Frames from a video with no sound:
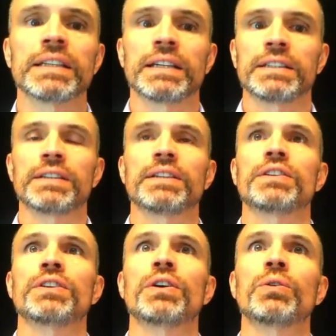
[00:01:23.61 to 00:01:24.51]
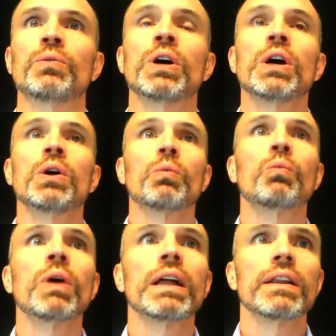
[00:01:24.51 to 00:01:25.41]
To know
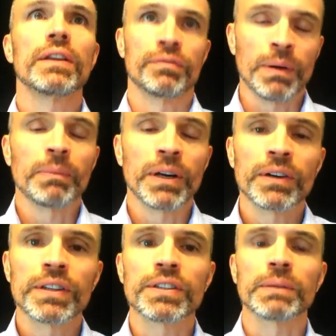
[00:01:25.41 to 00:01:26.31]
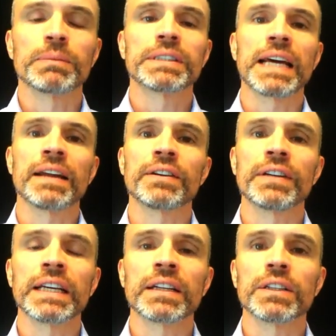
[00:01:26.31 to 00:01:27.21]
what you've probably heard the term
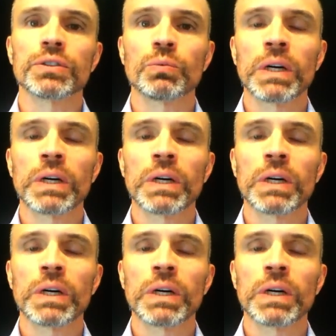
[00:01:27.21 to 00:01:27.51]
standard English.